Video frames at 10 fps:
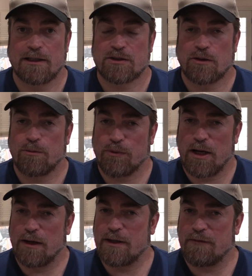It's gonna
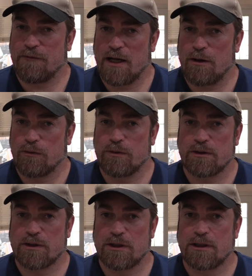brown that flour
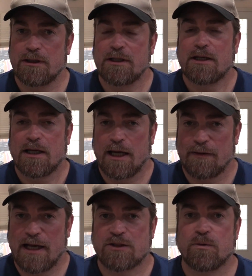real good
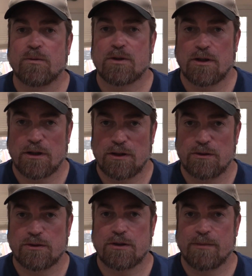and that's what we're gonna
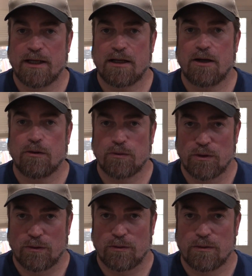use to make our
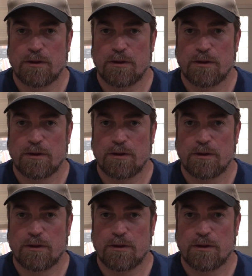roux.